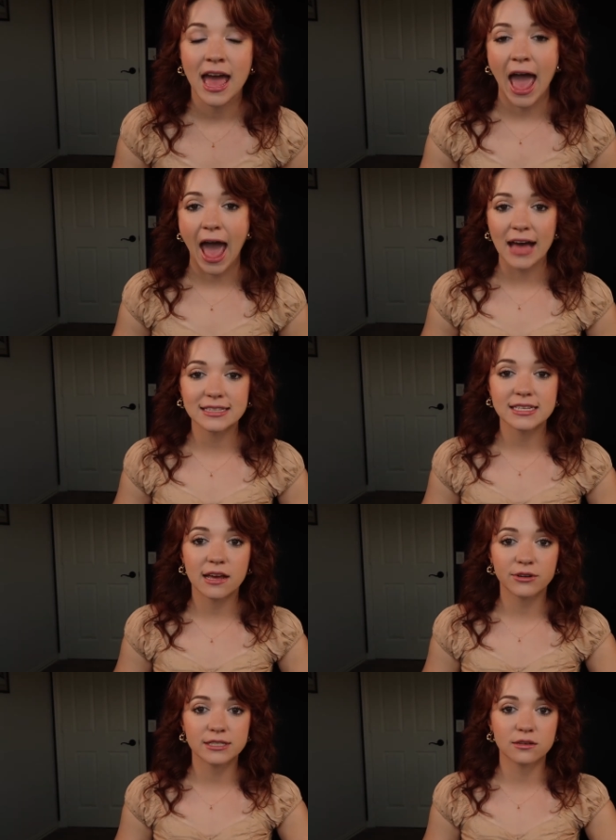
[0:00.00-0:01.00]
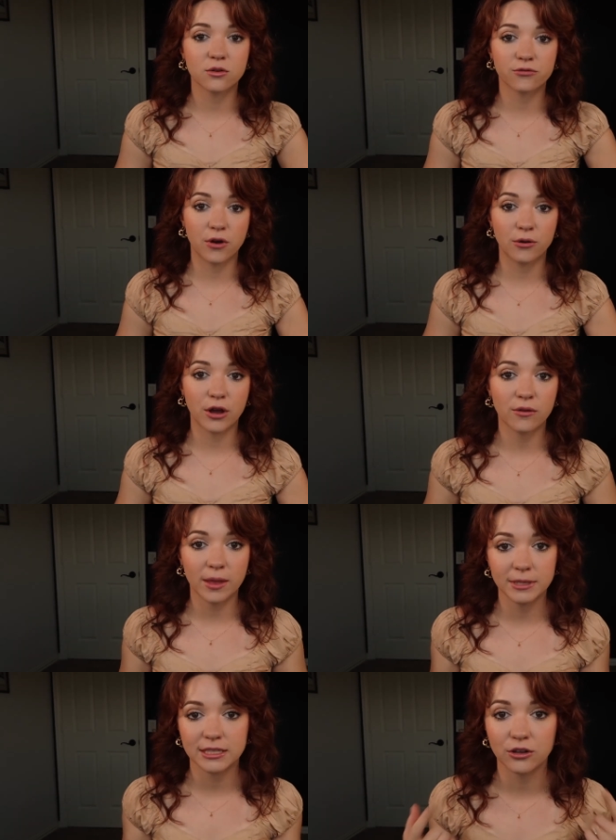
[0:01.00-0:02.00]
Hats in every single photo,
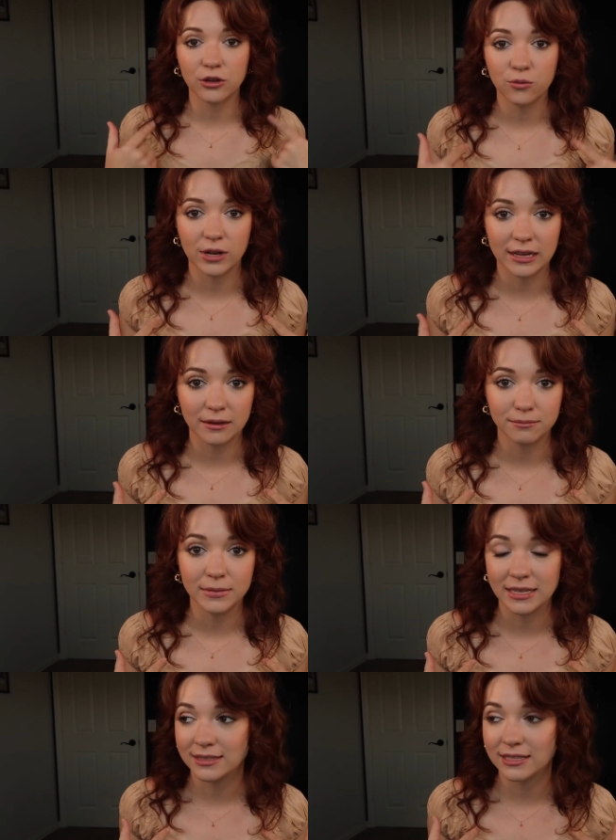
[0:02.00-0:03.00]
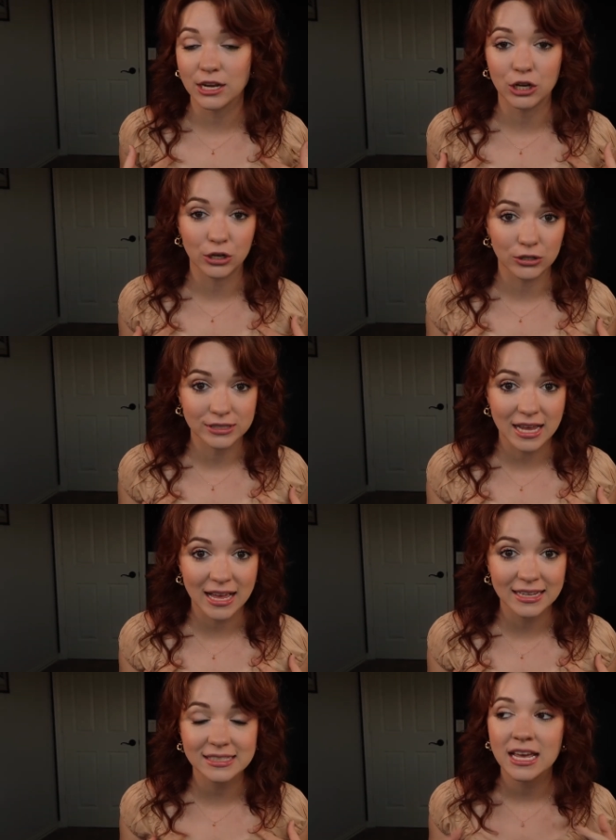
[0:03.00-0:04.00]
let me tell you what it means in a girl's
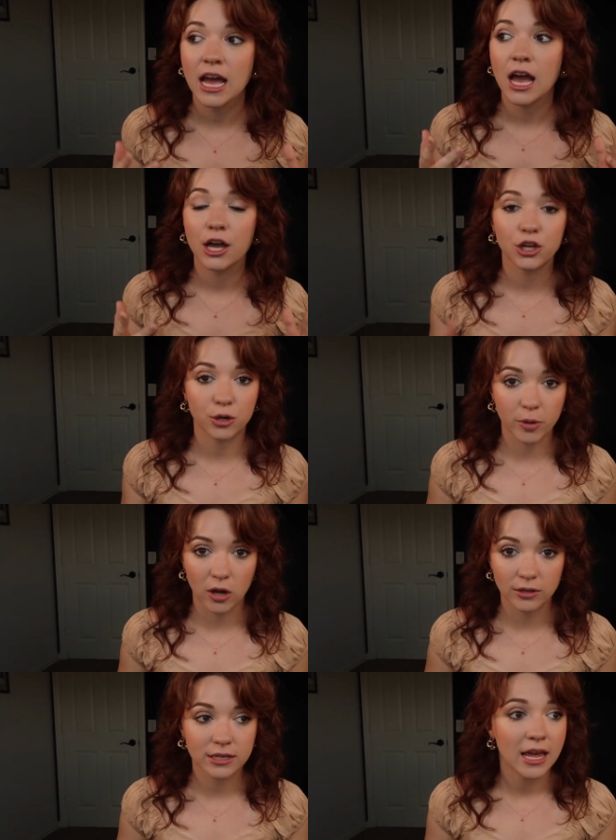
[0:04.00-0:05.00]
eyes, you're bald.